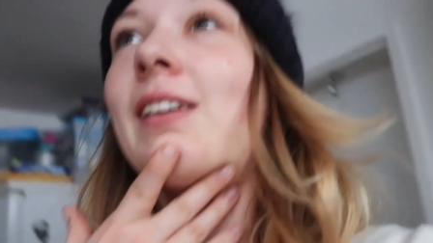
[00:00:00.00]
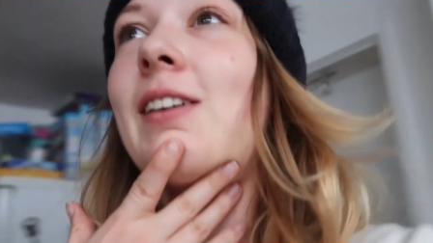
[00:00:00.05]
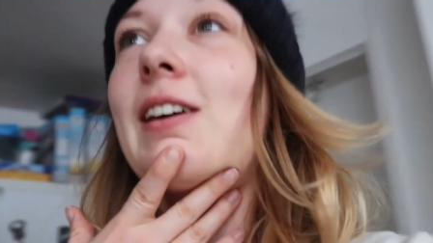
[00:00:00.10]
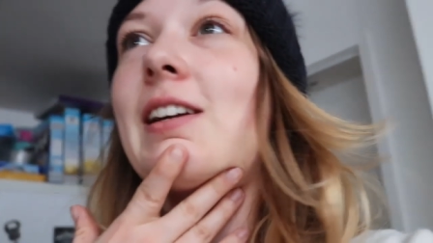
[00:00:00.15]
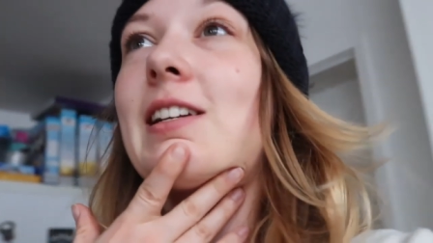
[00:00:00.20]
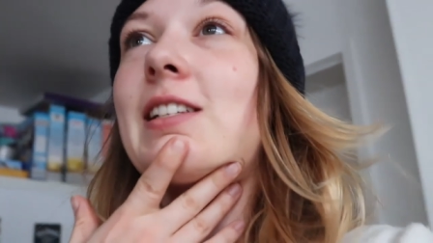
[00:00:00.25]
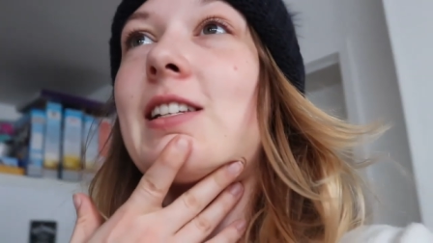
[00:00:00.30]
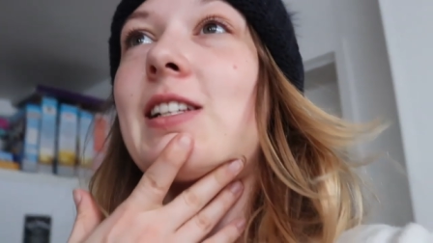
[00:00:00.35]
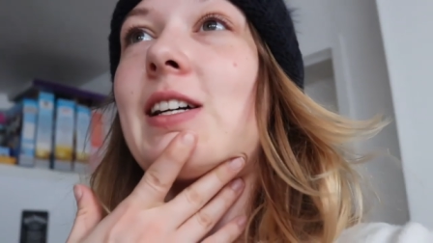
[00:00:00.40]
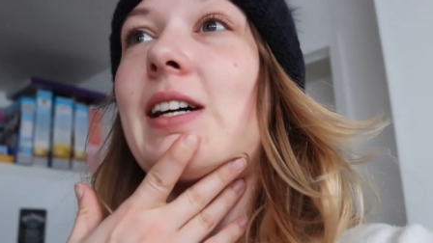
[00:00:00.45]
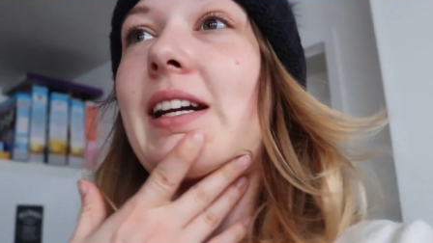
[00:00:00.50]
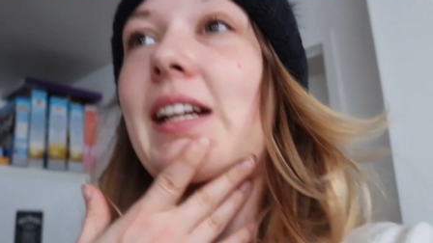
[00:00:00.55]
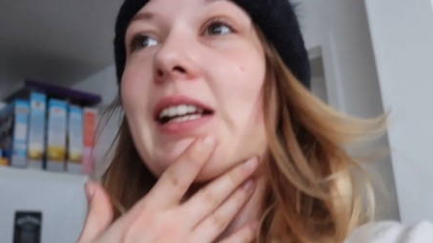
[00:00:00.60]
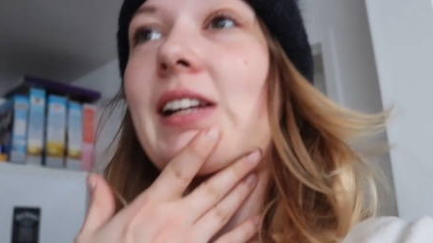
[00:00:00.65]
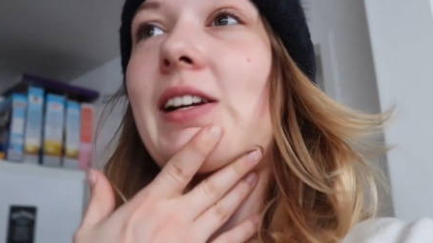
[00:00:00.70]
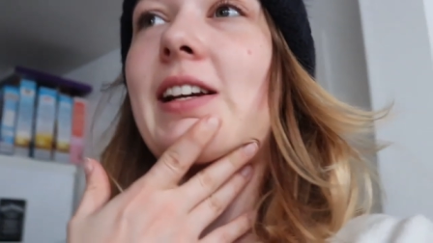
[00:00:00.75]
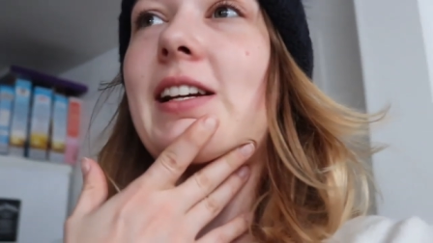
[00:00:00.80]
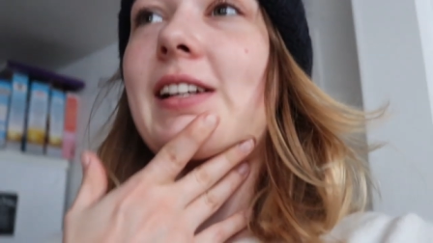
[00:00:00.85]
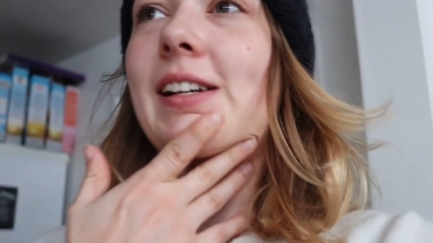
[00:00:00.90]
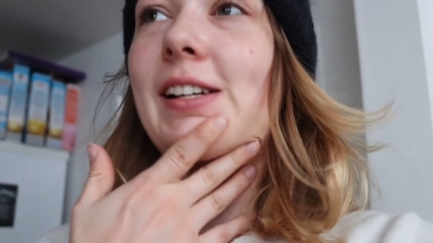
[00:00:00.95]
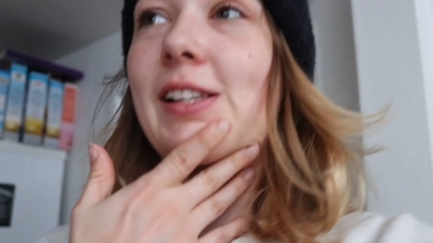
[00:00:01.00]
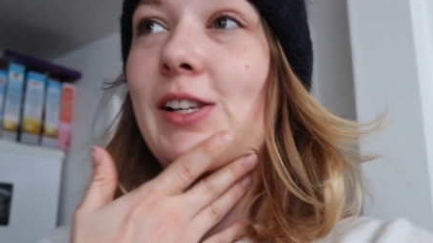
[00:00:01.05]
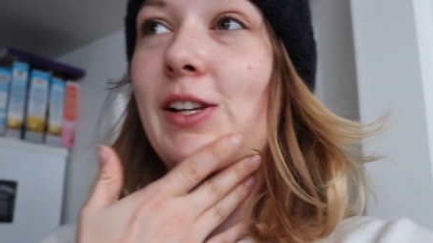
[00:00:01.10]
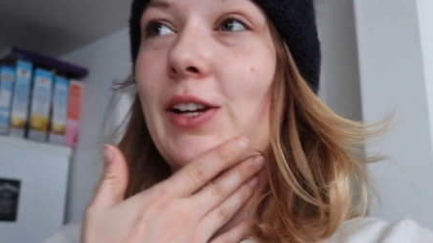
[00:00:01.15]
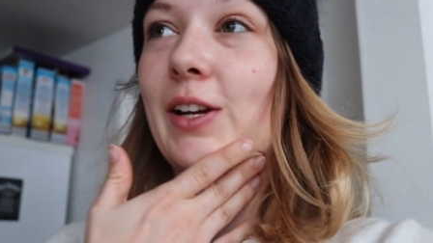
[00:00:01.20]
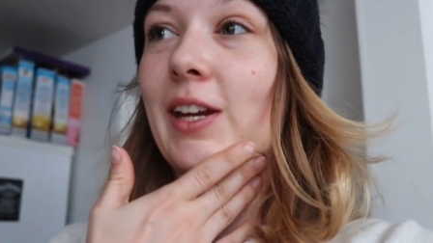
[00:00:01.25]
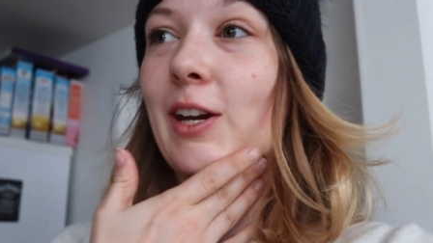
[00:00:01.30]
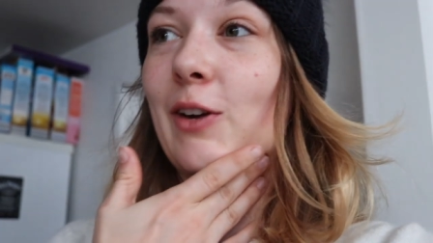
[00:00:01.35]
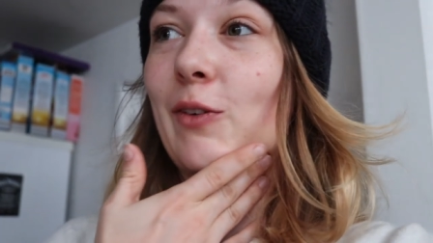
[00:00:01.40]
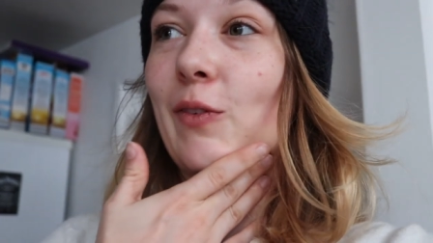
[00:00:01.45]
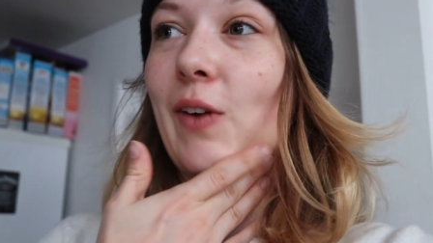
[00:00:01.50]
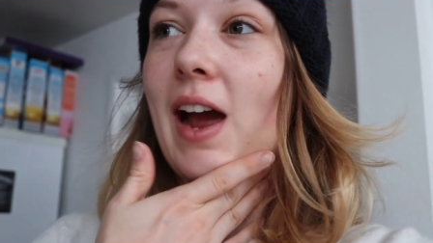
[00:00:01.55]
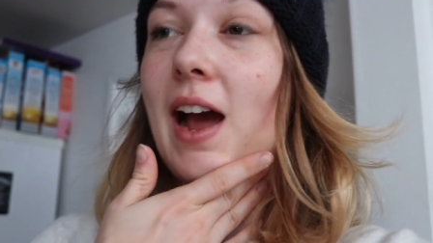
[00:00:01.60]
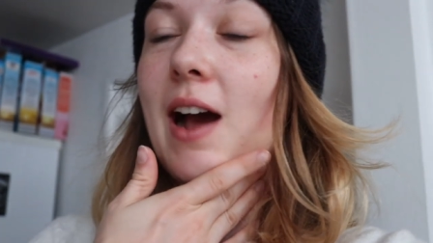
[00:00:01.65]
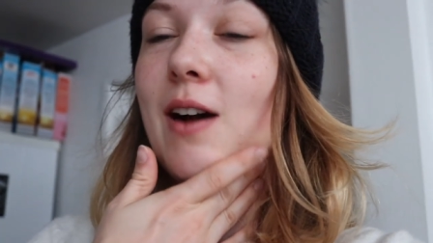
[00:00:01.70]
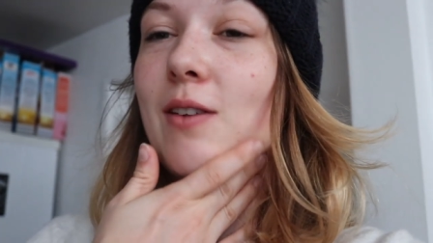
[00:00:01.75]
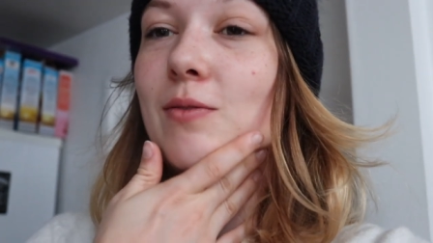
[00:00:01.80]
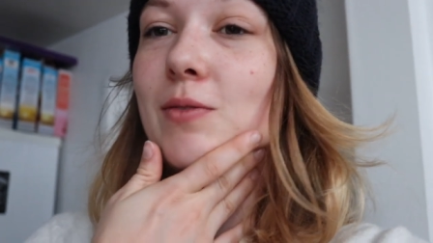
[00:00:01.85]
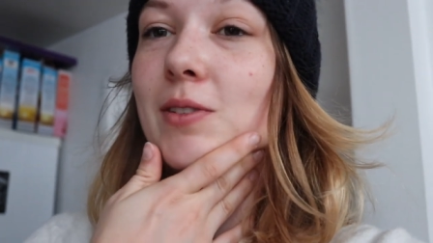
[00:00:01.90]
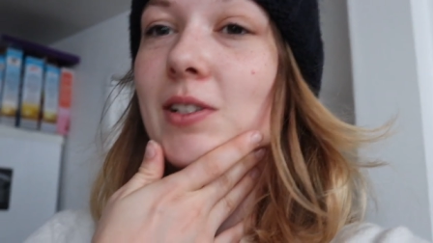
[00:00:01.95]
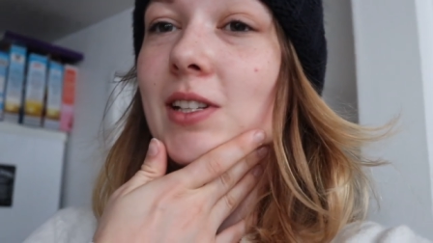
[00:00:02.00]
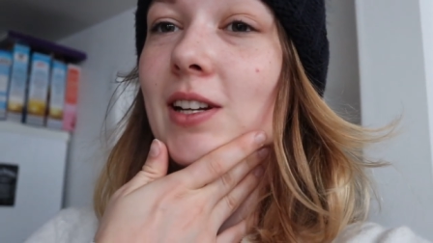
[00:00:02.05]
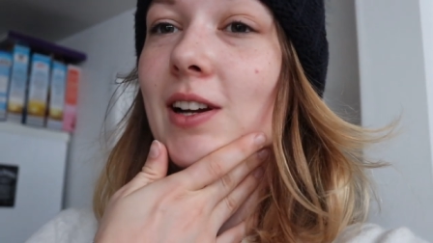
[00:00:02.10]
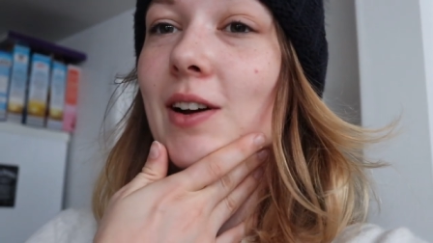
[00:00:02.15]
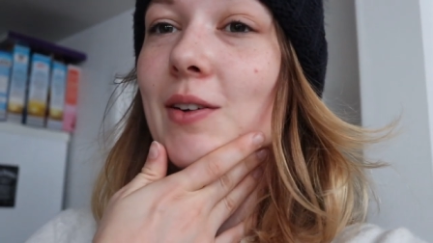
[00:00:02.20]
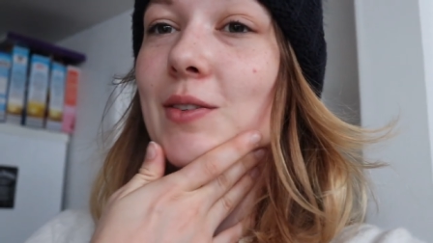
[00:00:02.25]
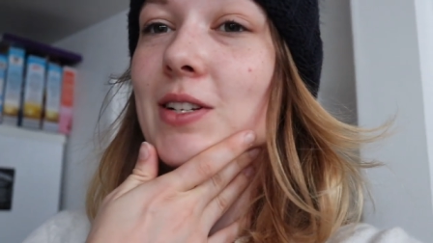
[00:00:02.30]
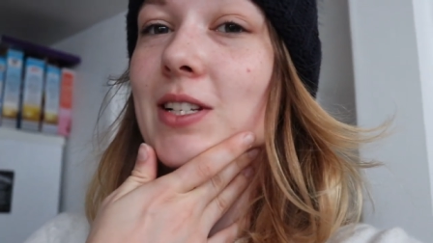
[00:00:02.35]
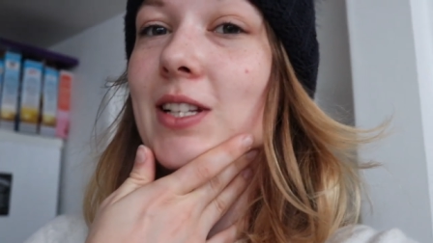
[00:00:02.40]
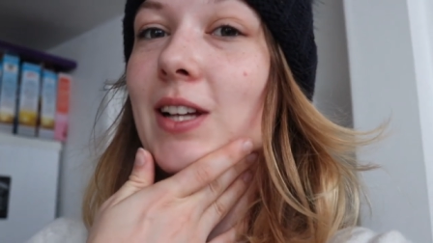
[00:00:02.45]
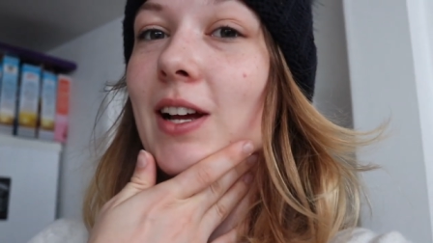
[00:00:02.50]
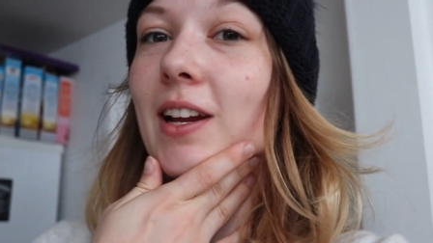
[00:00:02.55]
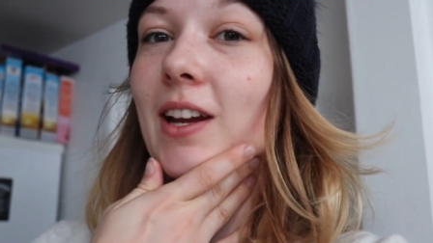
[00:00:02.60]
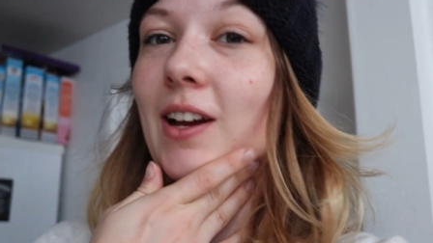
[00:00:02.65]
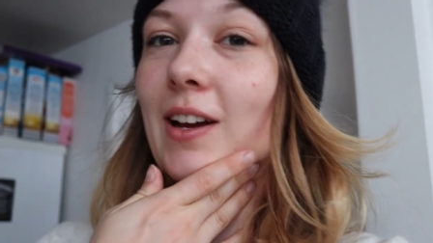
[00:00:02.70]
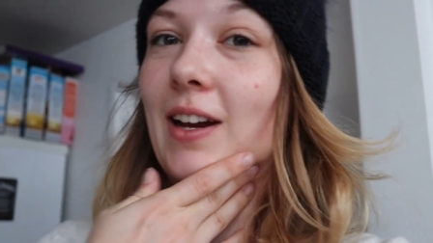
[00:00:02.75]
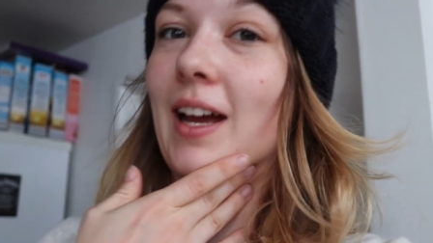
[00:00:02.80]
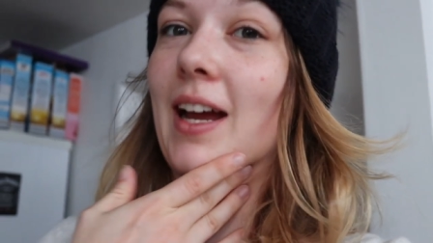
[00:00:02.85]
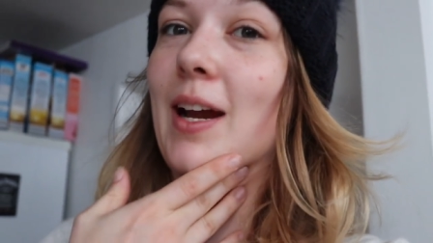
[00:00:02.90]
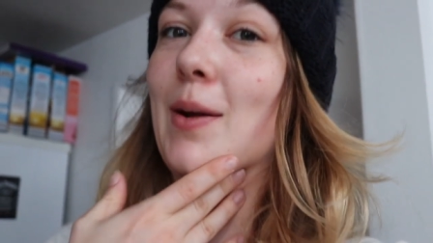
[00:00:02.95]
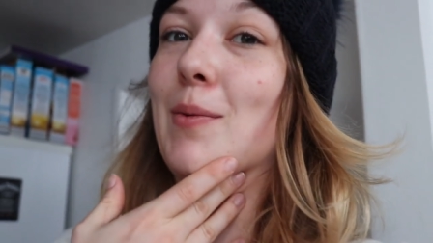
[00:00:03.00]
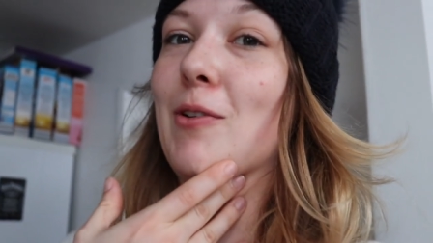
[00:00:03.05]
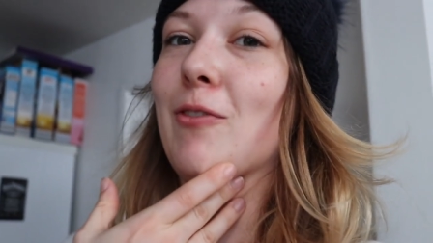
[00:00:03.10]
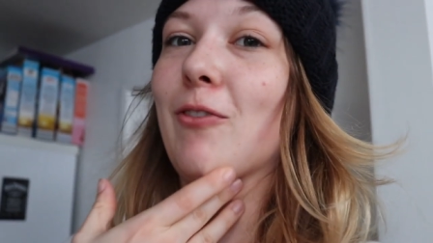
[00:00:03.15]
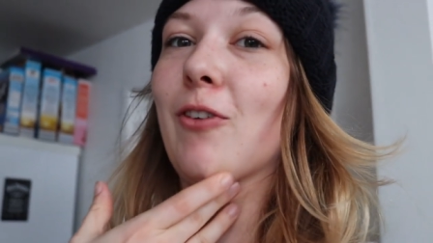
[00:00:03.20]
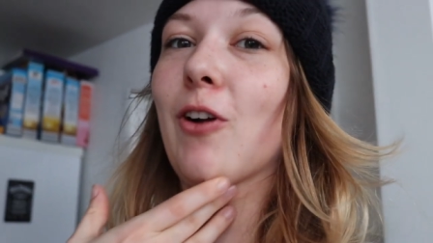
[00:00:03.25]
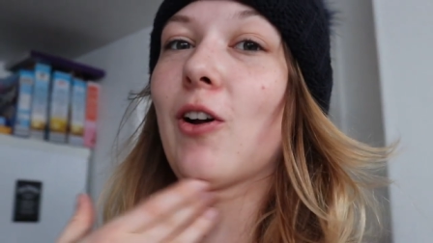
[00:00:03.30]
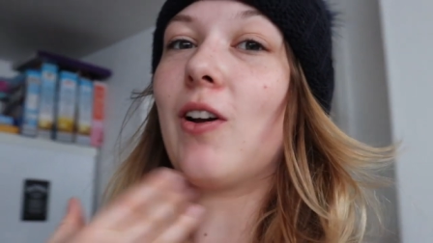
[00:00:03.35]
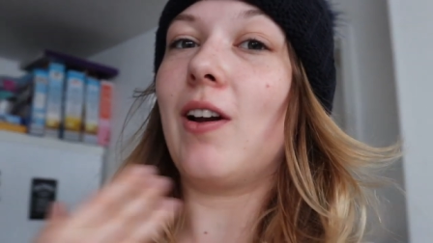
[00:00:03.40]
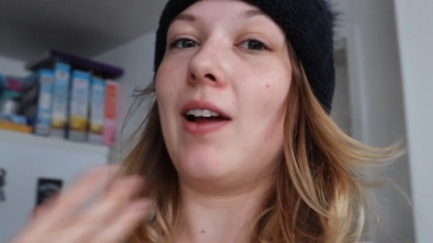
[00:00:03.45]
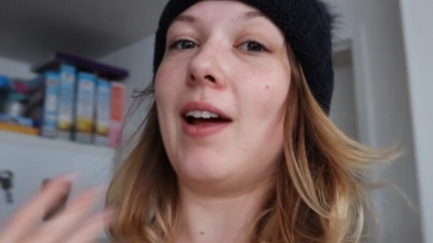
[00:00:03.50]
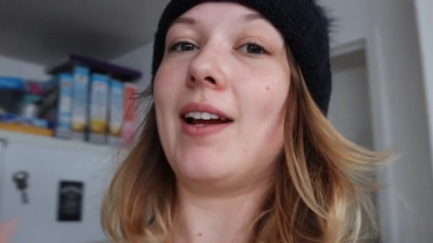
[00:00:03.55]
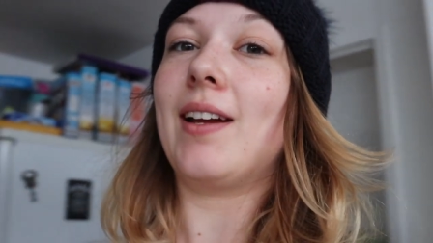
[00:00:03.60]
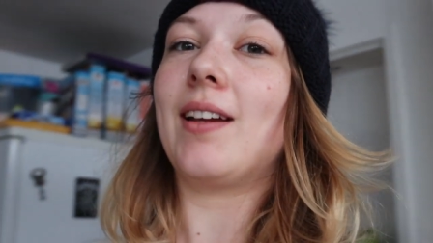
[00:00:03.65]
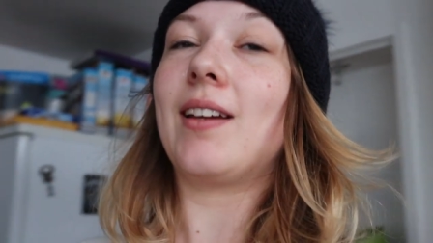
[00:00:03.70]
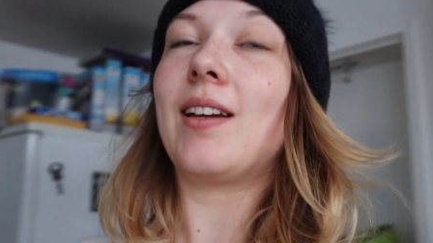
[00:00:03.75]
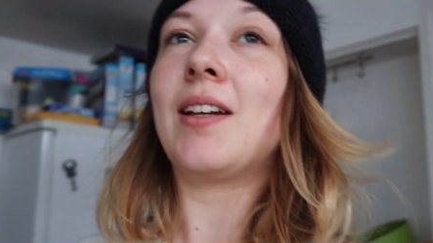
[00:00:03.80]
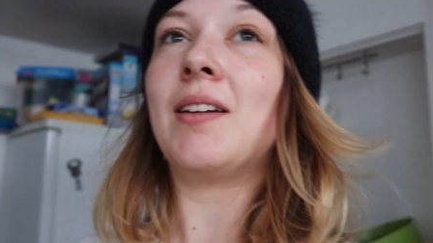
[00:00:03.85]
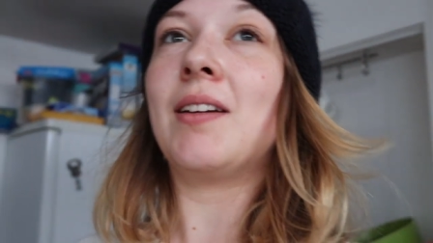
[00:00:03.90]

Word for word: and I started like looking around, and I was like, okay, we've got like